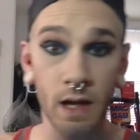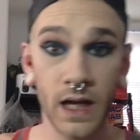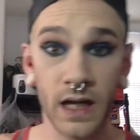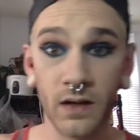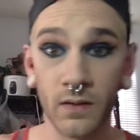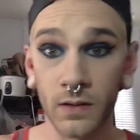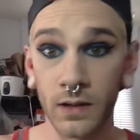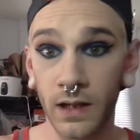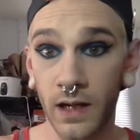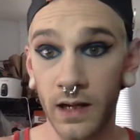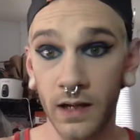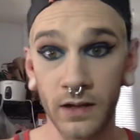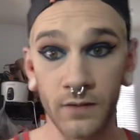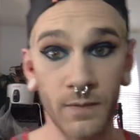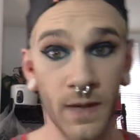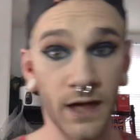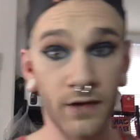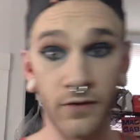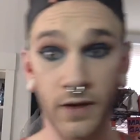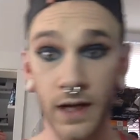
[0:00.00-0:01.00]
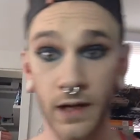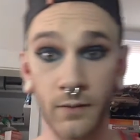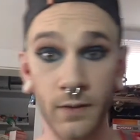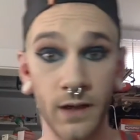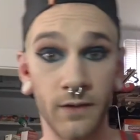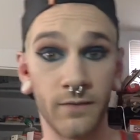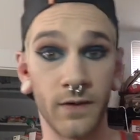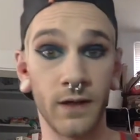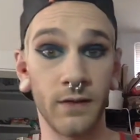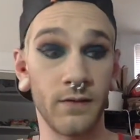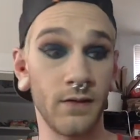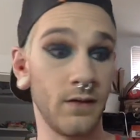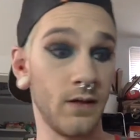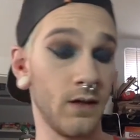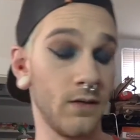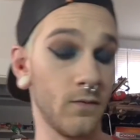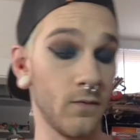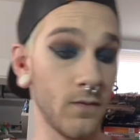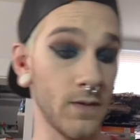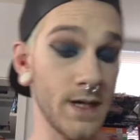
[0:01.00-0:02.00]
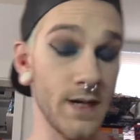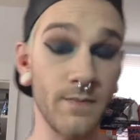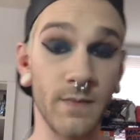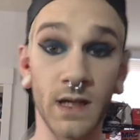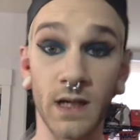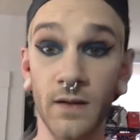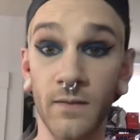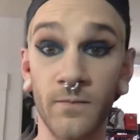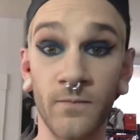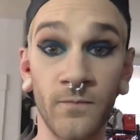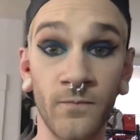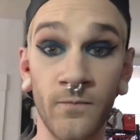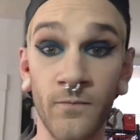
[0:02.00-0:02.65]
I know a lot of my drag queen friends are gonna read me to